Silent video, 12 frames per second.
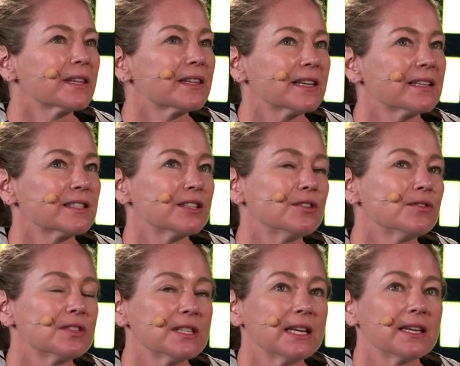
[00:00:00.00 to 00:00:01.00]
things that you've
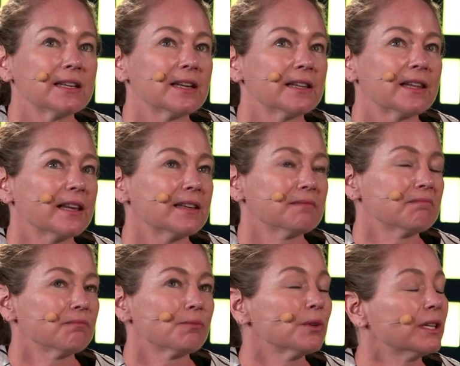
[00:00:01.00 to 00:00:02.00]
seen that
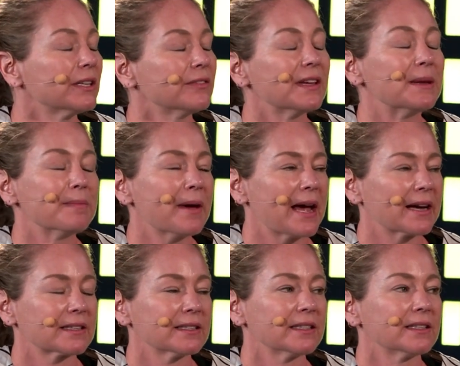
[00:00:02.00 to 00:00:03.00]
really have
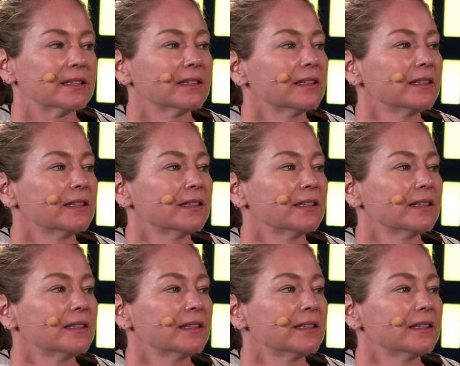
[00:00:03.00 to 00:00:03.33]
impacted,